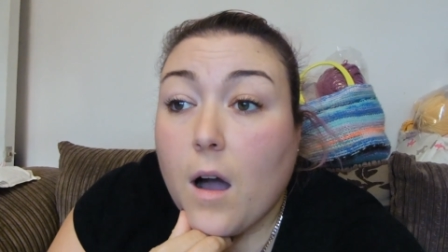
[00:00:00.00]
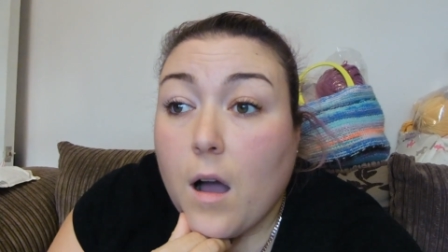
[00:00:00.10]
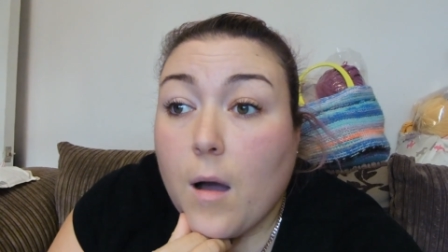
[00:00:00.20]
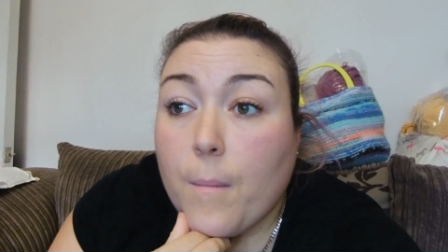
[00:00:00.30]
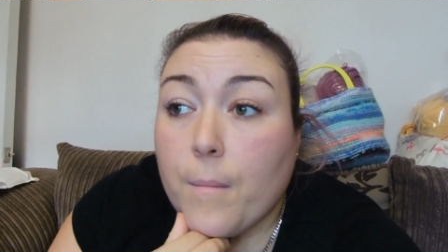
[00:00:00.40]

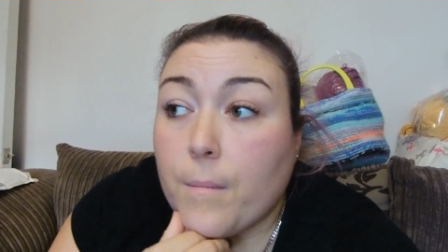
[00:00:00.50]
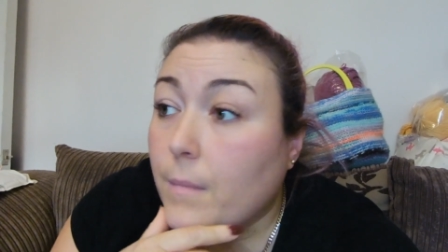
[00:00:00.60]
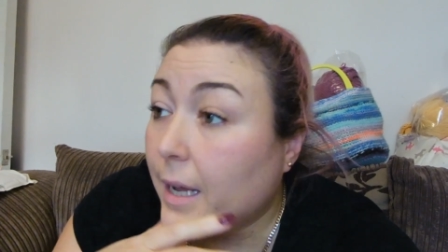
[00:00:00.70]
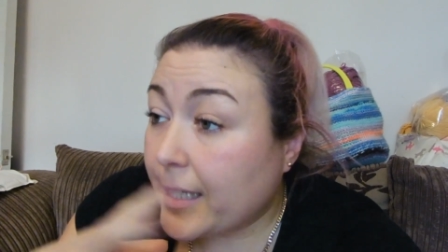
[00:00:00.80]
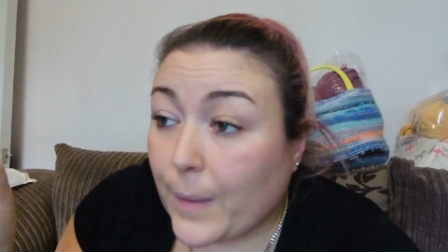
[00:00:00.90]
um,
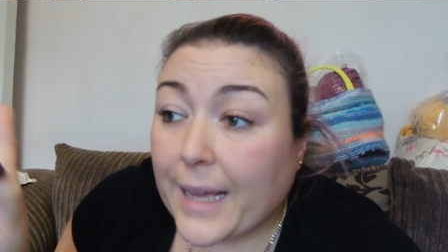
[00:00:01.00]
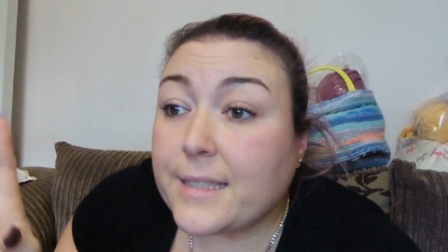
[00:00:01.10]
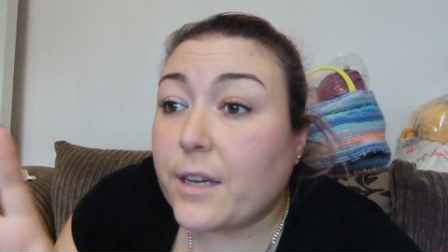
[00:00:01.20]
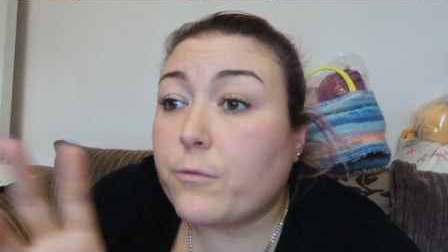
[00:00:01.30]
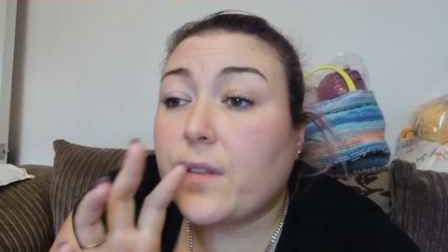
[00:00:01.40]
I
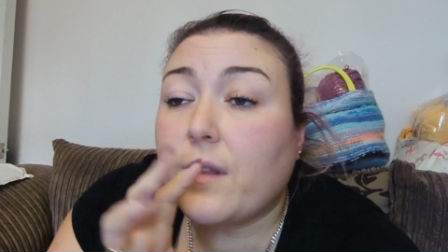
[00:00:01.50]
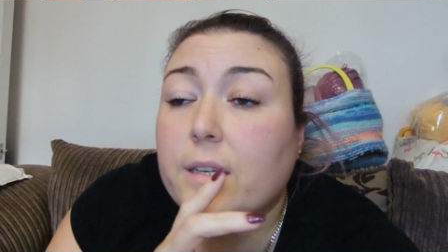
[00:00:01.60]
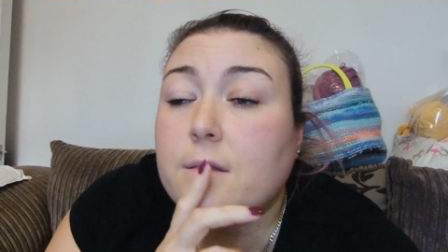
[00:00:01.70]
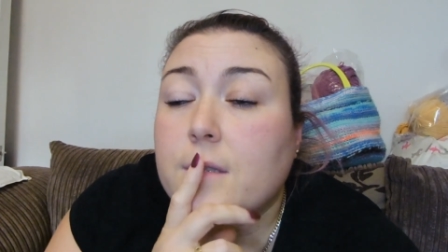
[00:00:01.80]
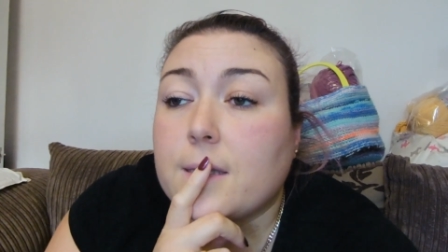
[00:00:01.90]
explained
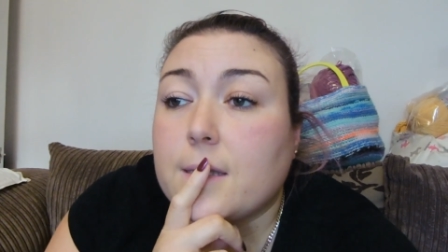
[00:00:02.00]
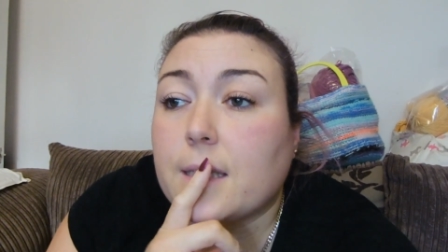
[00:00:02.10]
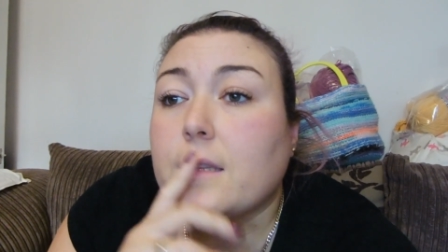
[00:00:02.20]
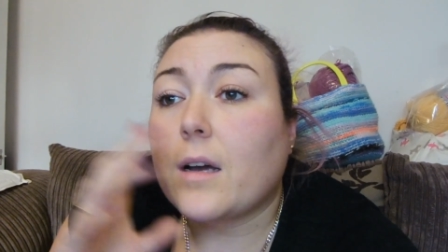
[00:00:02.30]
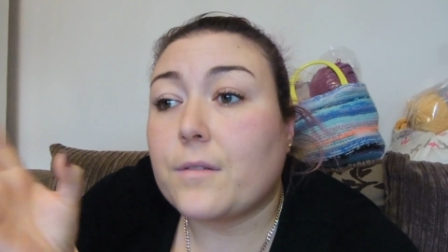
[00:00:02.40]
everything,
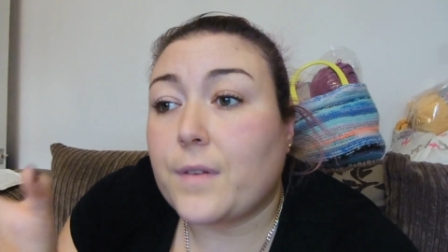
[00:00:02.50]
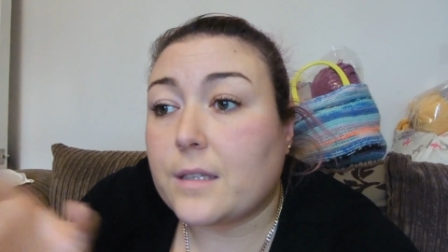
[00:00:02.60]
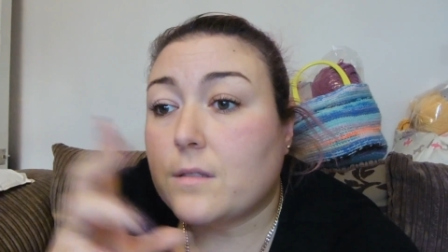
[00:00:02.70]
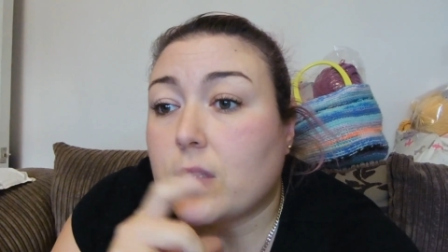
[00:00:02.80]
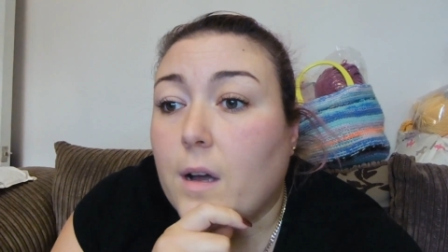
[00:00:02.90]
said that I've
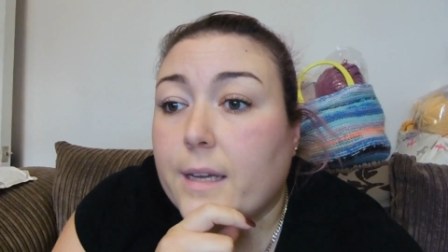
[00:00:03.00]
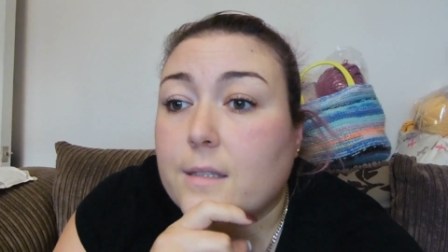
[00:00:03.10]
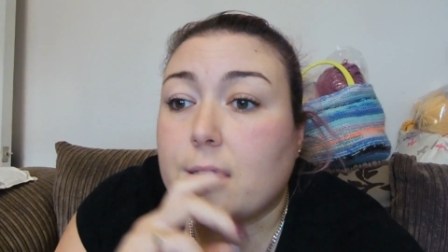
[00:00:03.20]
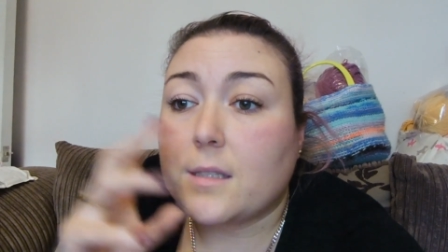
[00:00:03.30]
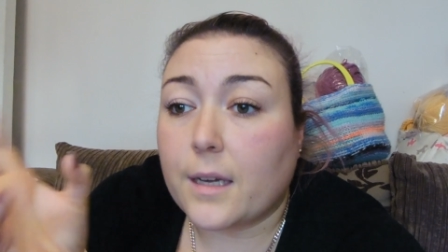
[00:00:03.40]
had Sky
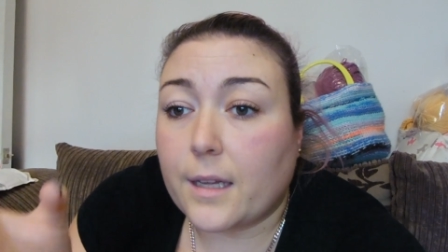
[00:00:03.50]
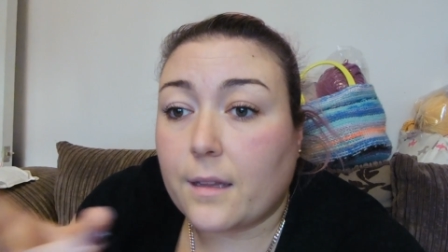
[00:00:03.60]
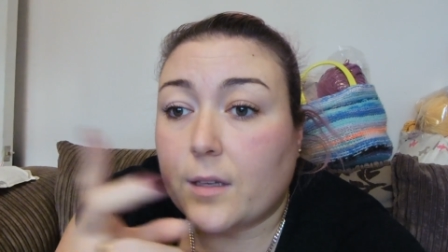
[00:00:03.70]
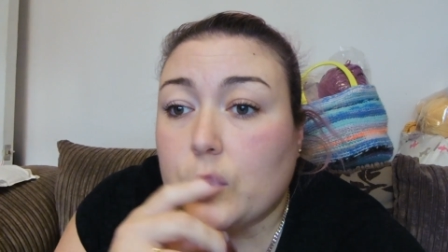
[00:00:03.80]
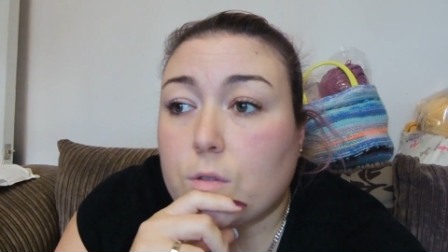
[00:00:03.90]
in today,
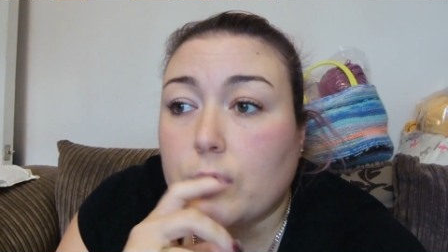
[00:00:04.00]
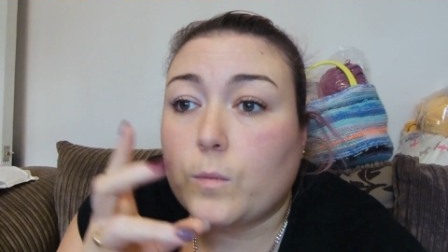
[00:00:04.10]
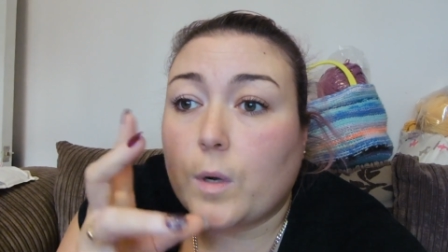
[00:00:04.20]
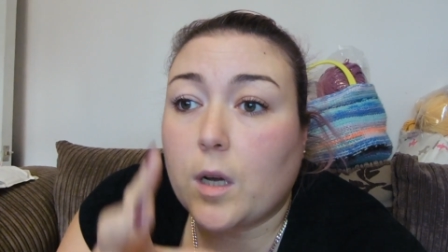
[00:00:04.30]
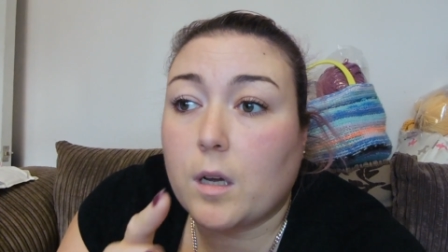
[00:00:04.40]
they couldn't do the
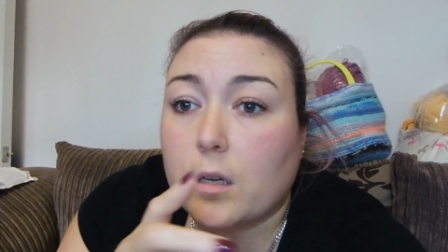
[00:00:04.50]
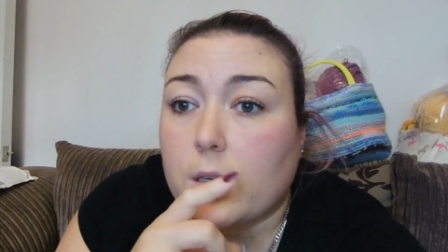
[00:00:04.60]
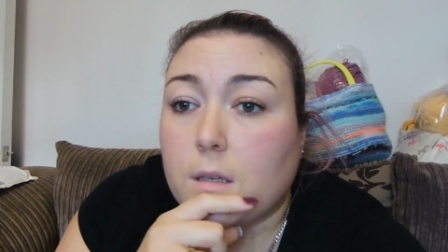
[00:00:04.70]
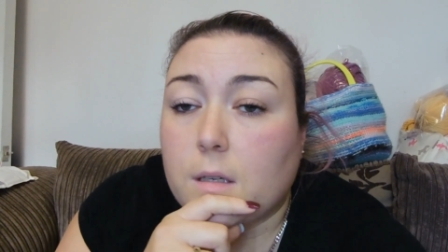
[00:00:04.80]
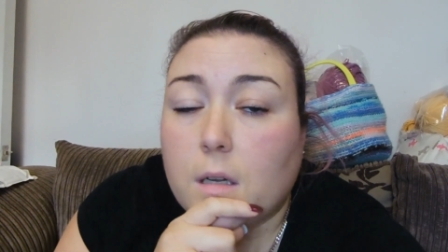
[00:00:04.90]
work.